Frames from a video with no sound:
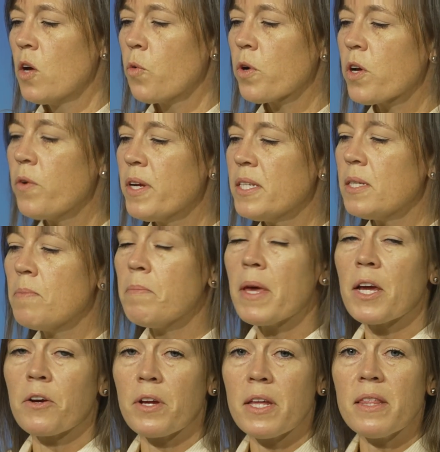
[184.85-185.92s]
We're going to
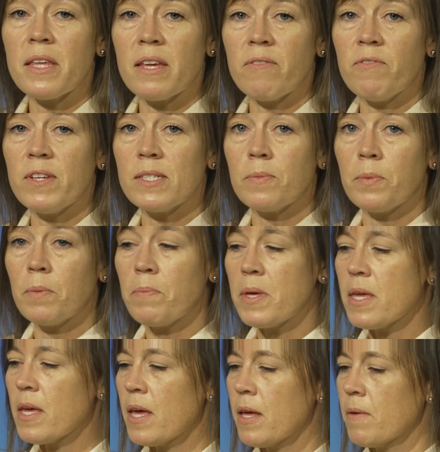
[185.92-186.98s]
marry the invisible
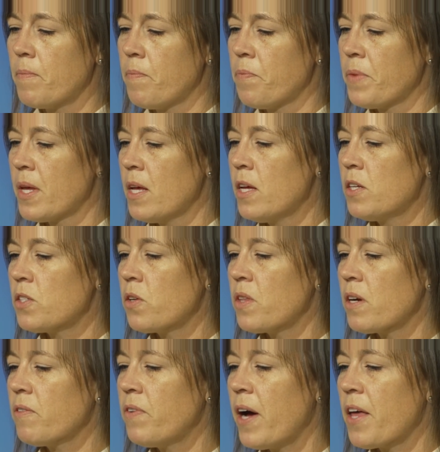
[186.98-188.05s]
being." So
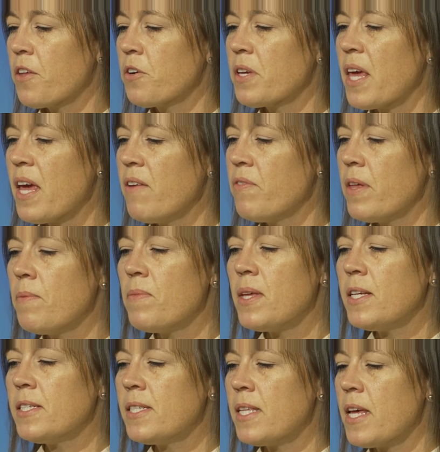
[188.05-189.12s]
their father gave them
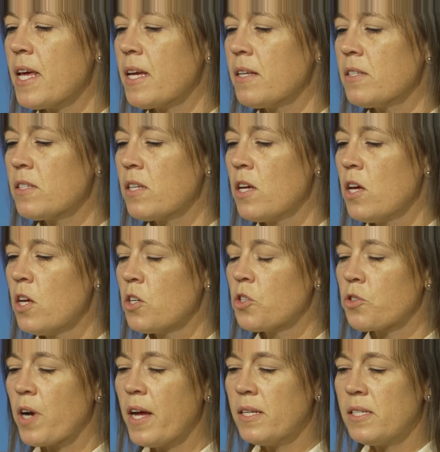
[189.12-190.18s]
these things.
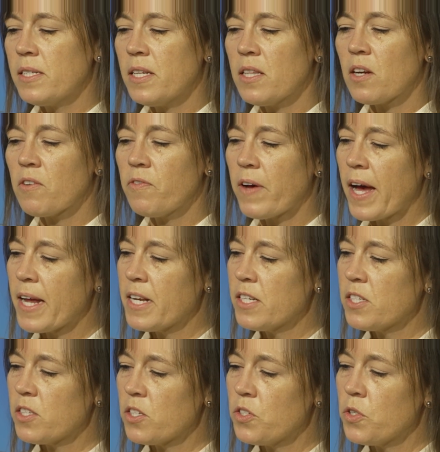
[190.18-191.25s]
Dressed in their
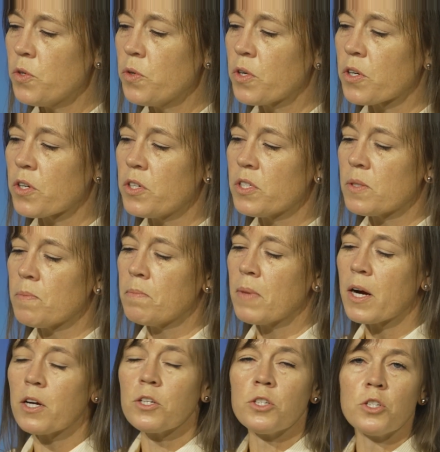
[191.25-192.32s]
finest, the 2 girls
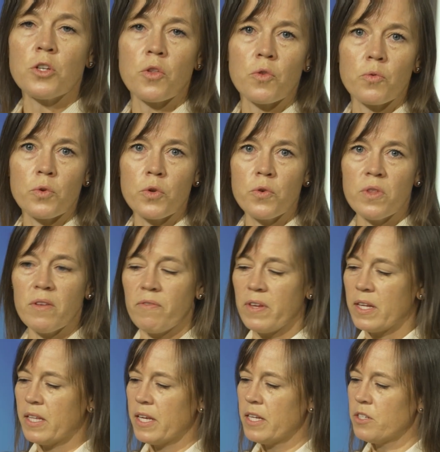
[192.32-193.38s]
marched through the
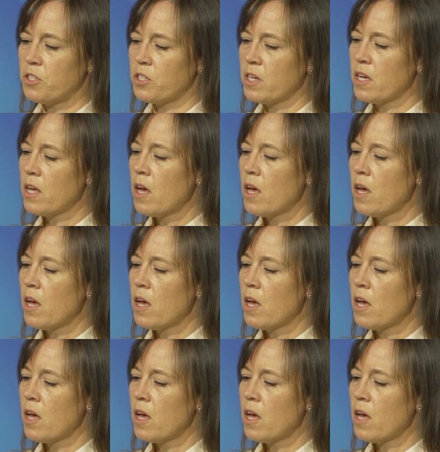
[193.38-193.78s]
village.